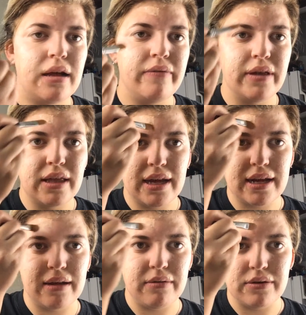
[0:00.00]
I feel
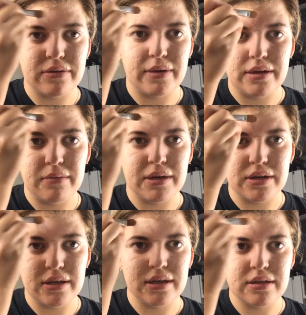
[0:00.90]
like I've used way too
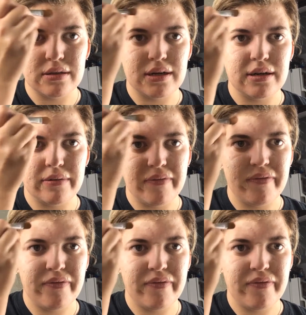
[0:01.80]
much of this right now.